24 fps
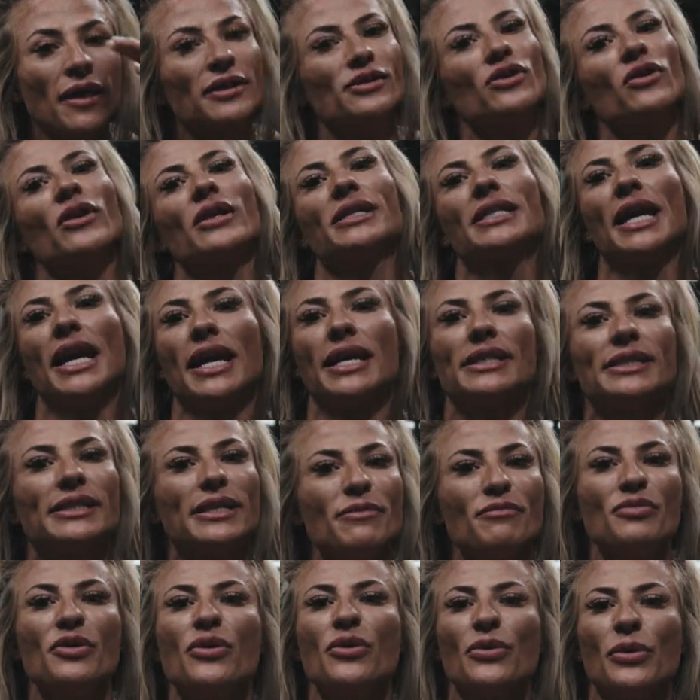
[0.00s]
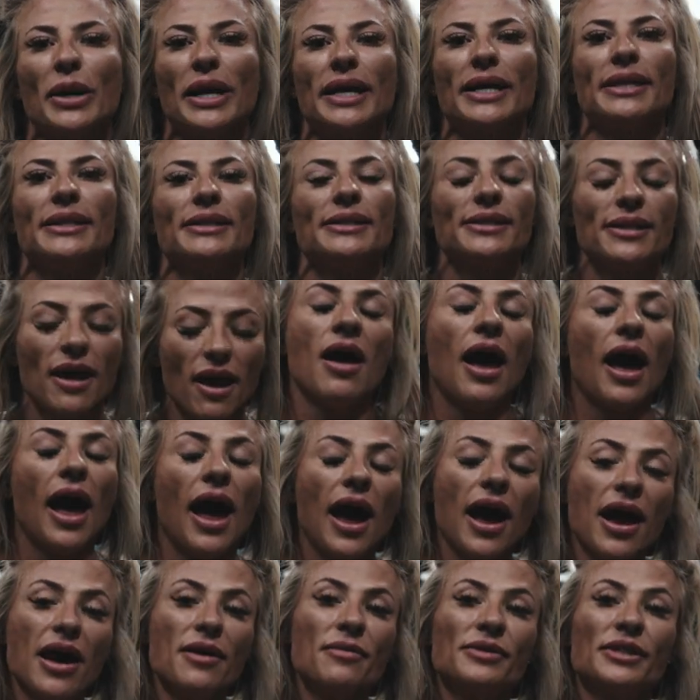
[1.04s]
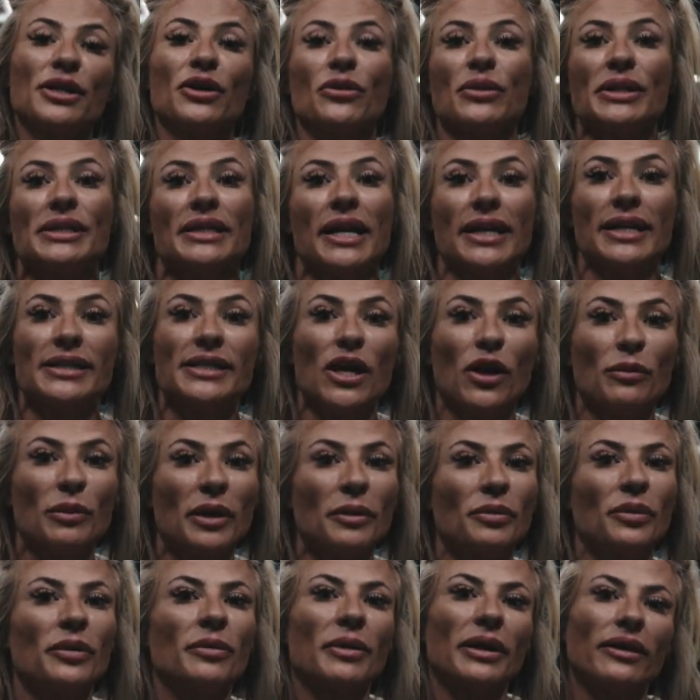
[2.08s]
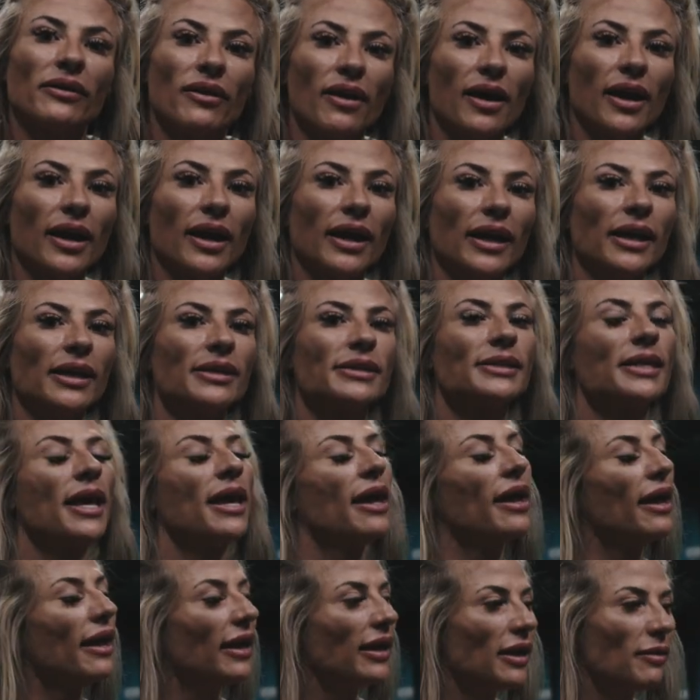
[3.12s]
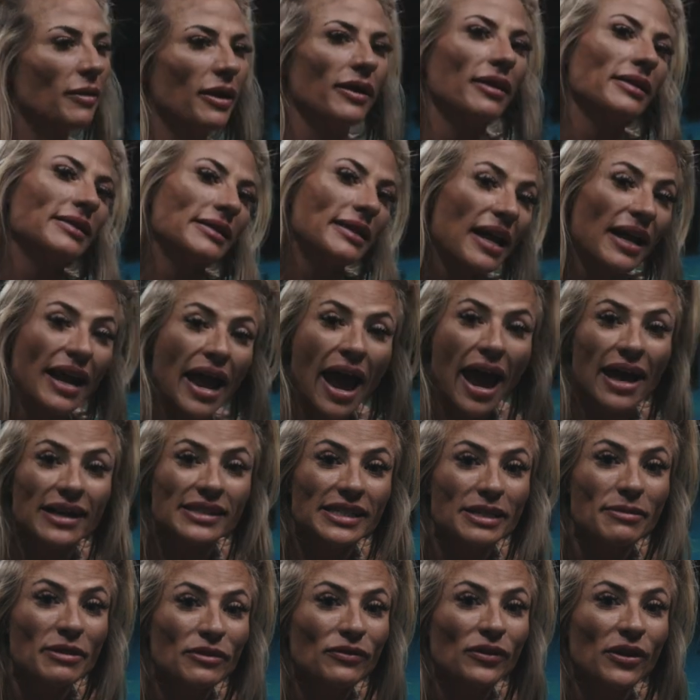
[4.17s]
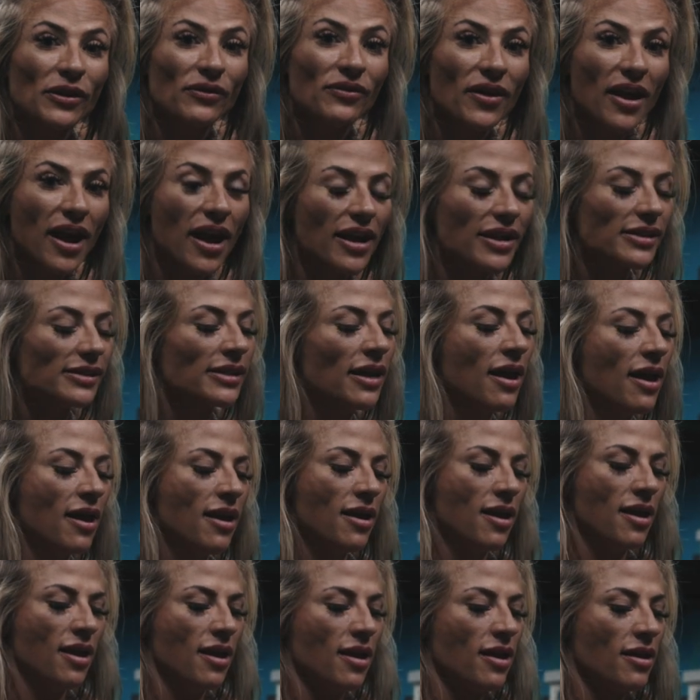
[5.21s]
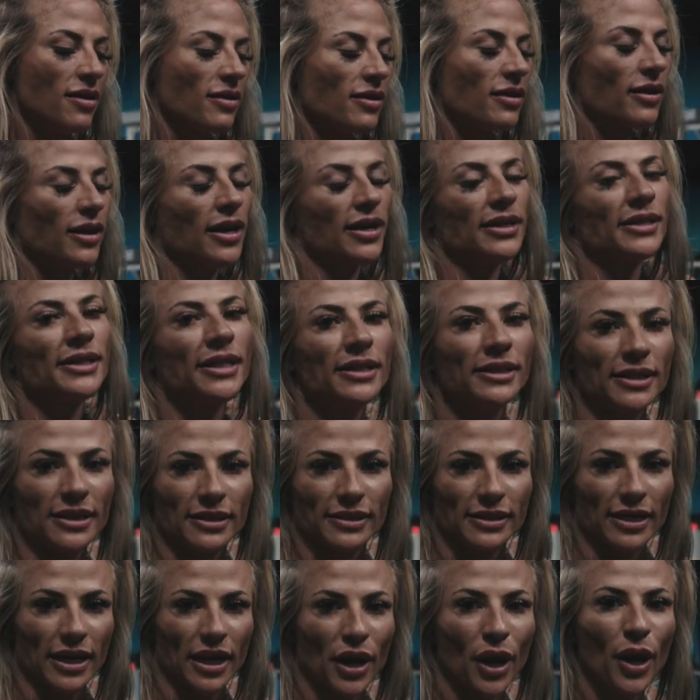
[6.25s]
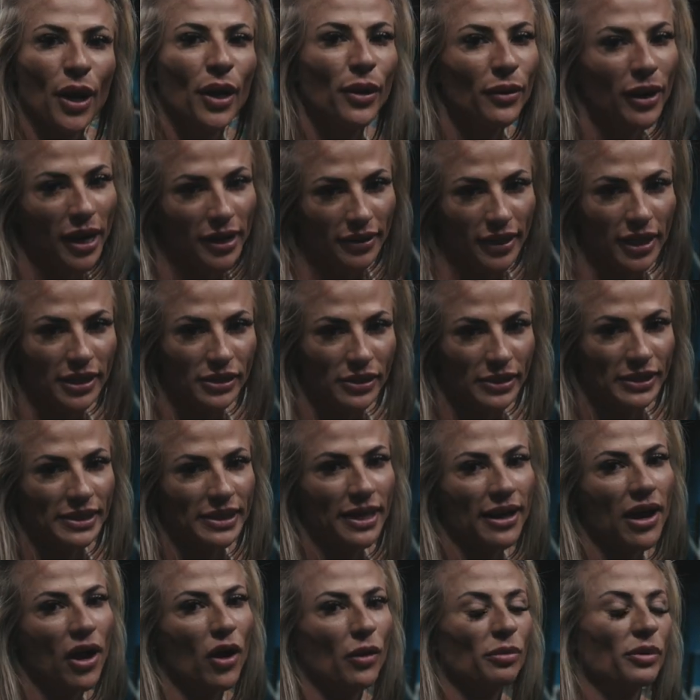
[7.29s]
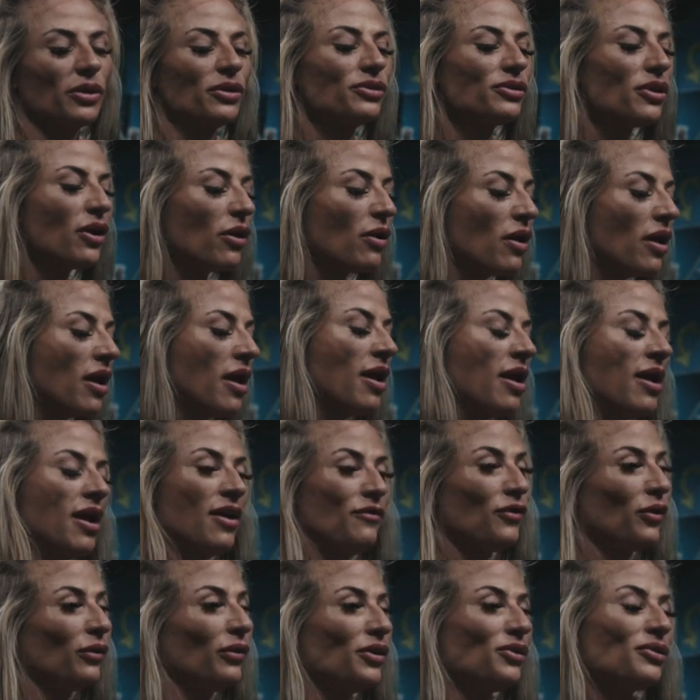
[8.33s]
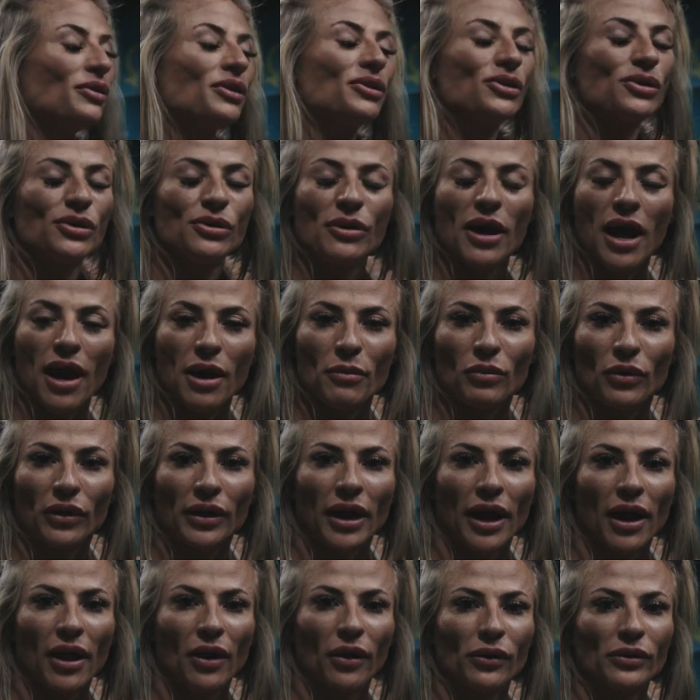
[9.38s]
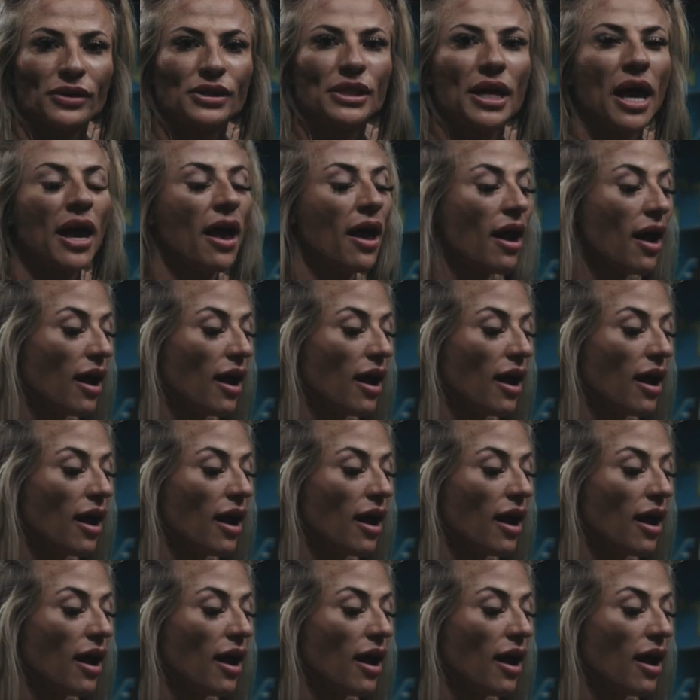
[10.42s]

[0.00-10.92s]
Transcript: that's all it takes. Simple wins. Abs, I always kind of tell people, my clients, anybody that's kind of asking me for advice, consistency, right? That's what's gonna help you. So if you're only doing 2 ab workouts,